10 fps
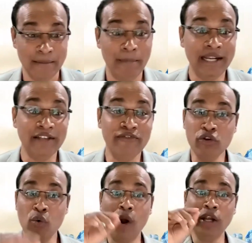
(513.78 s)
But if you
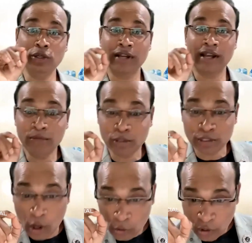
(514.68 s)
want to come to
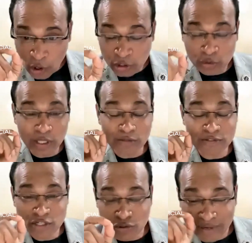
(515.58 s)
town hall
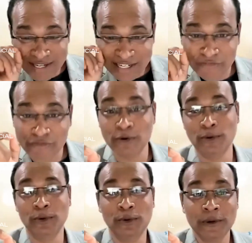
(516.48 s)

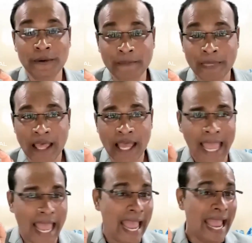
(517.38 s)
2024,
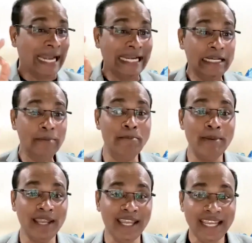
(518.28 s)
and
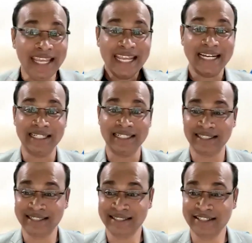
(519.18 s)
be
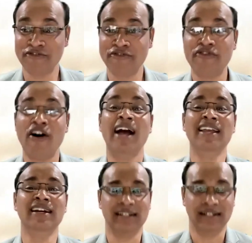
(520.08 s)
a
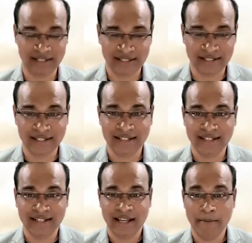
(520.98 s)
fire,
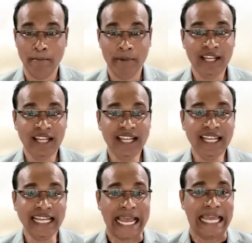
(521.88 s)

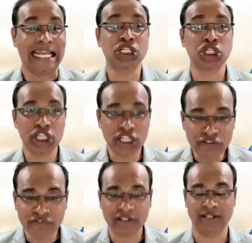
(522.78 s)
be an
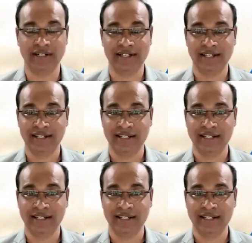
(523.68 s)
achiever,